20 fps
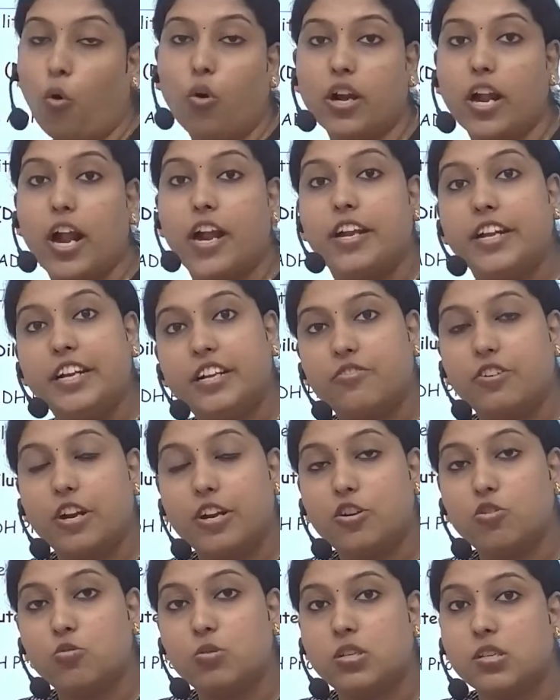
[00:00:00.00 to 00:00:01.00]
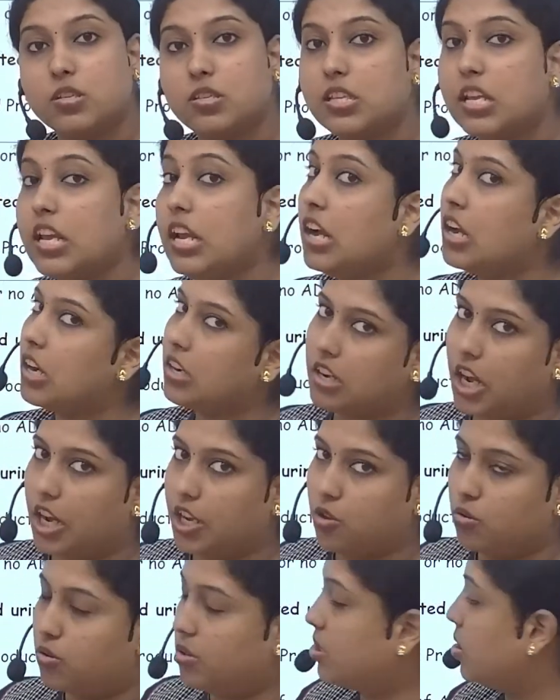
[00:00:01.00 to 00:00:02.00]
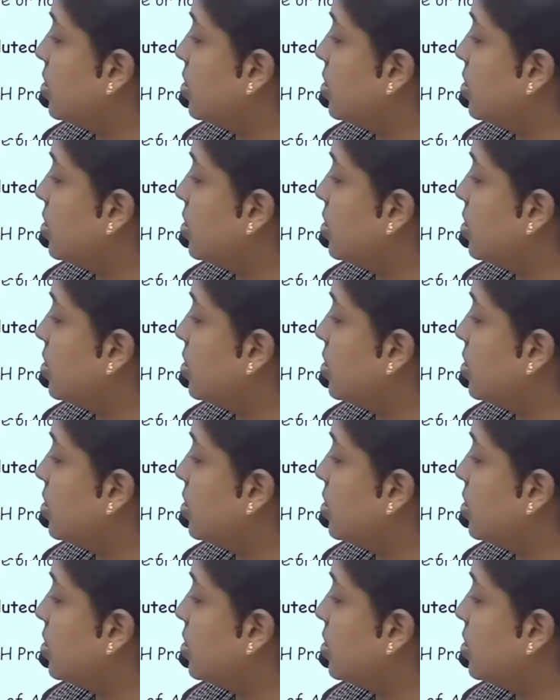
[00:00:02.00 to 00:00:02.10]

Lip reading: and it reduces the diuresis.